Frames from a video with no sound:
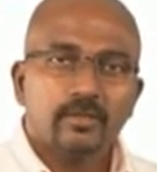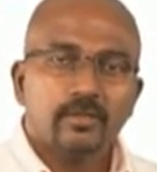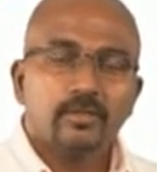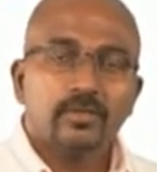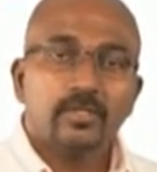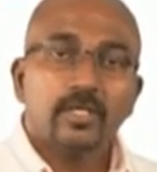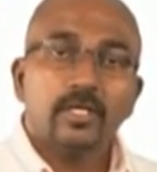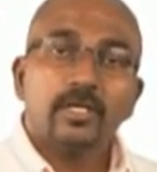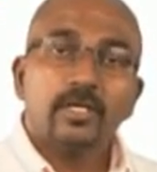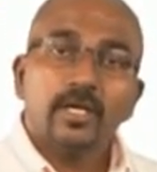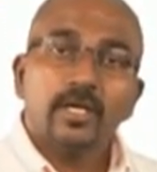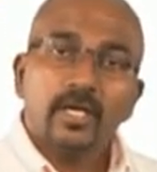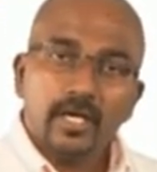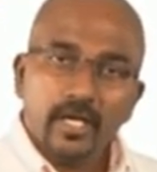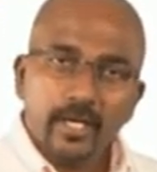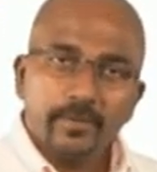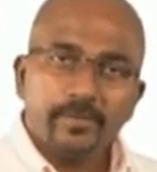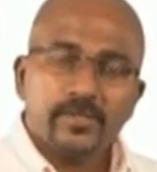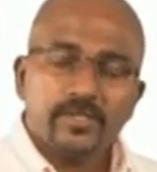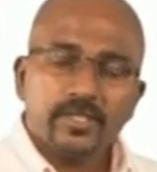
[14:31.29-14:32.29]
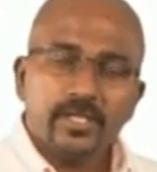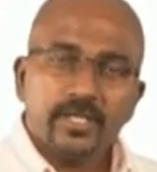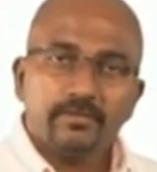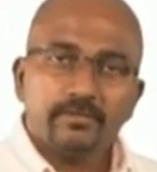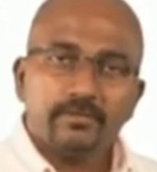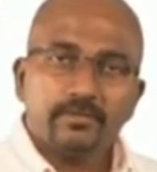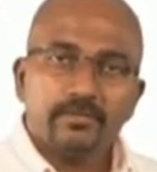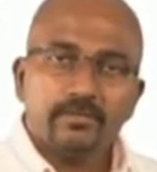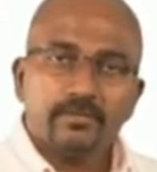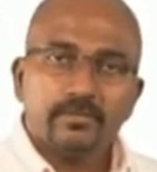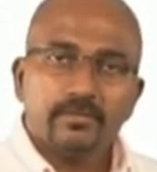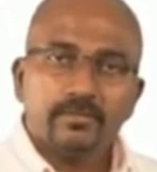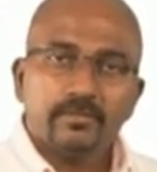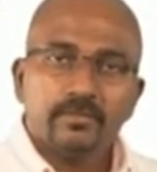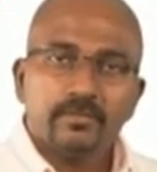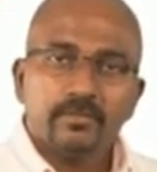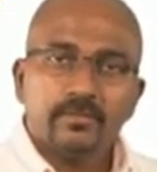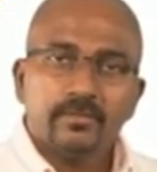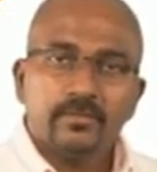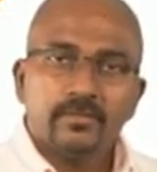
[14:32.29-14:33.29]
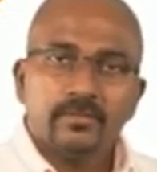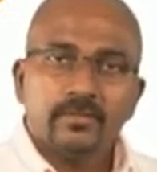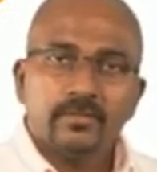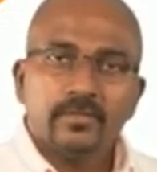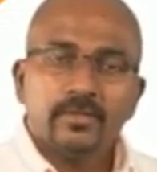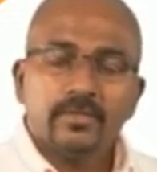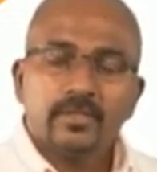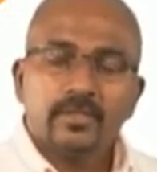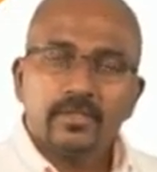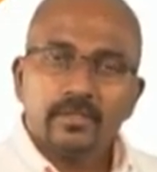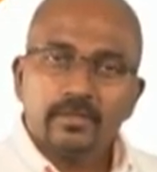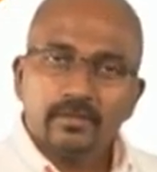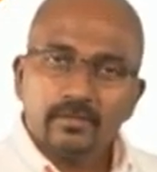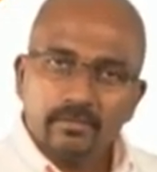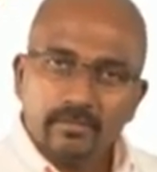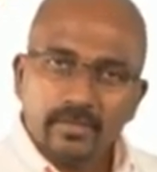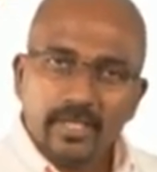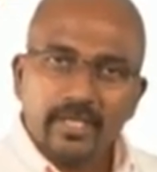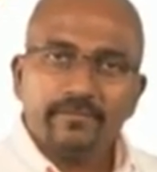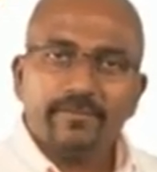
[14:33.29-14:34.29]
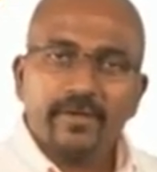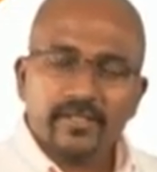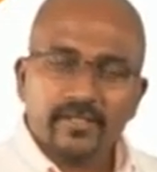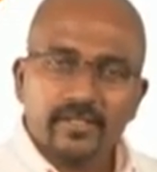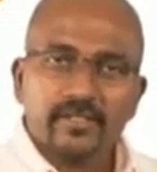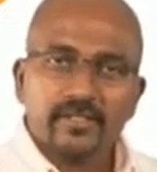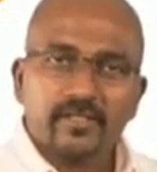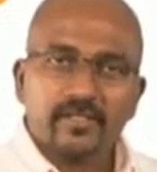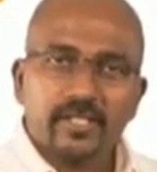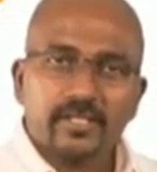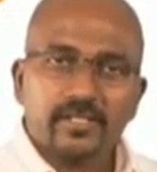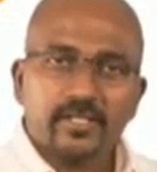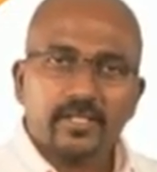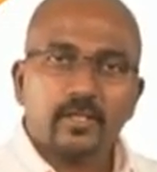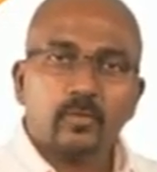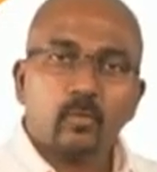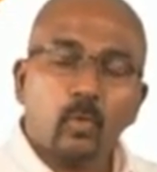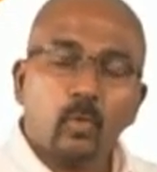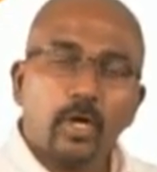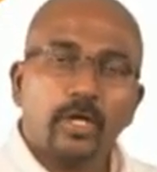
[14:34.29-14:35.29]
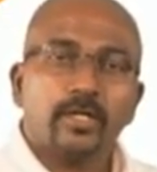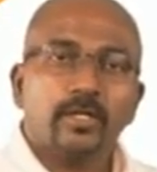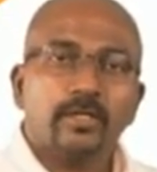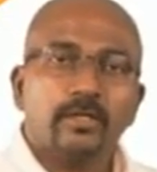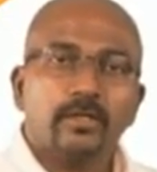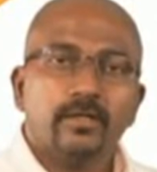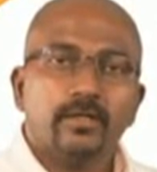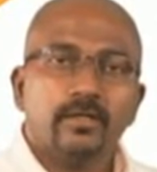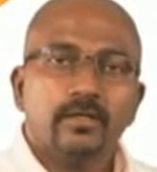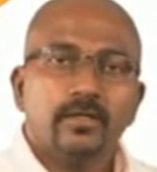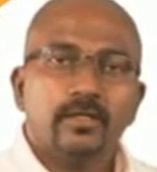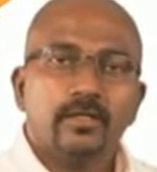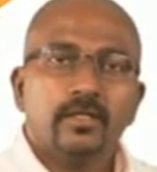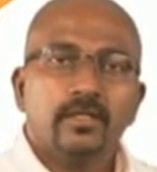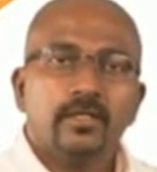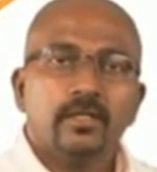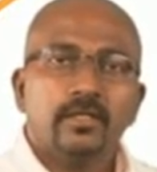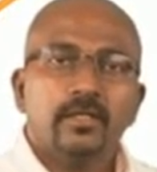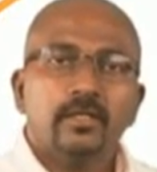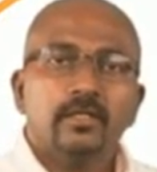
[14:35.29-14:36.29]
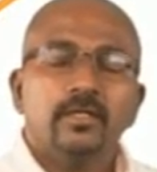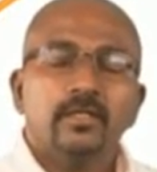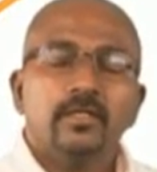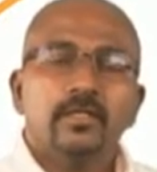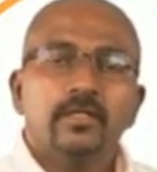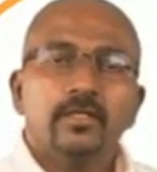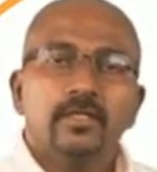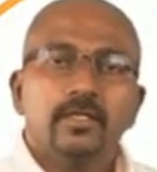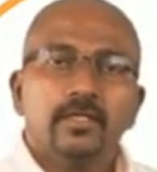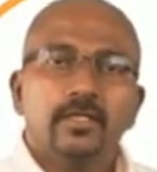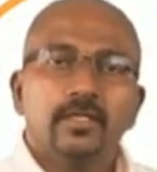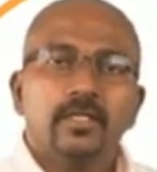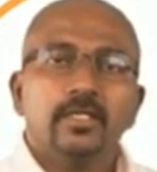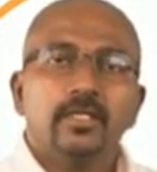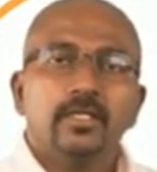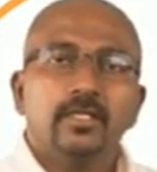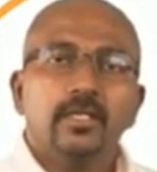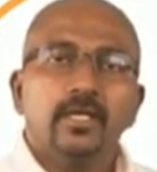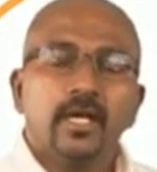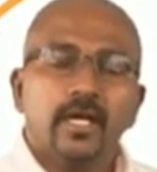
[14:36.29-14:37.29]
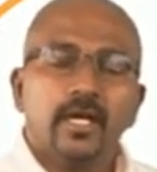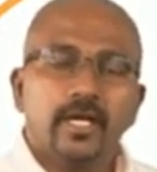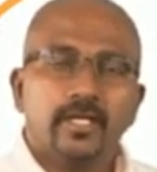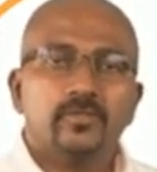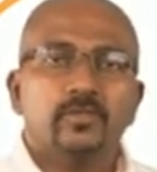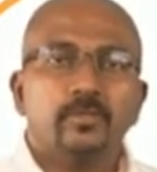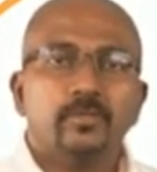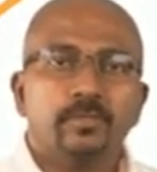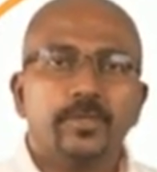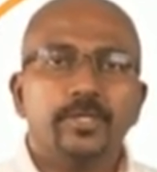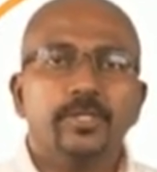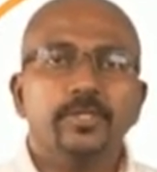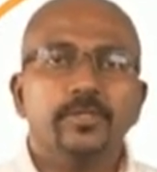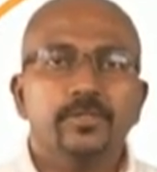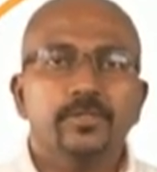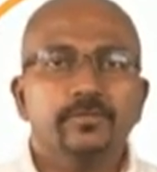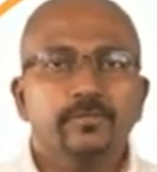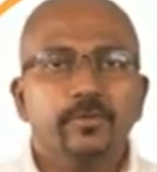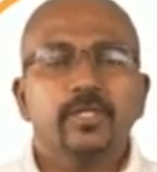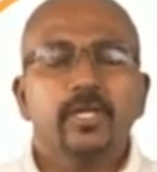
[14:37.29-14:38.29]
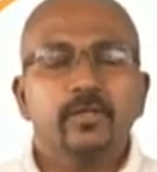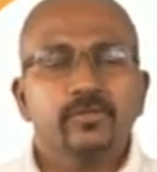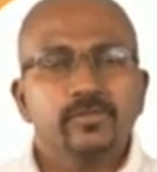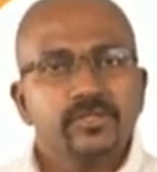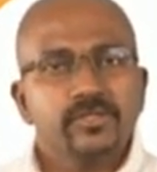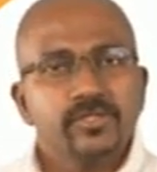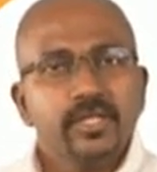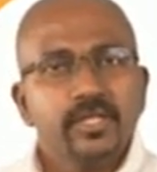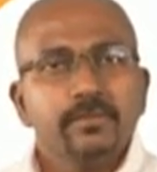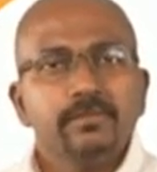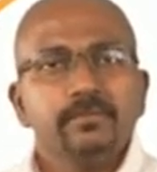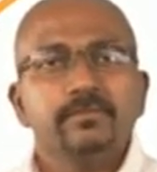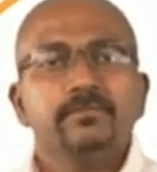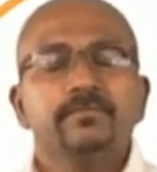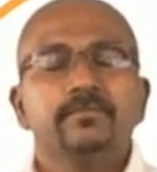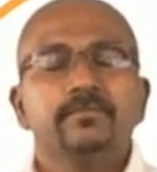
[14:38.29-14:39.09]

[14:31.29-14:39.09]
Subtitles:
to the upstream manufacturing station, that what he has to produce for downstream.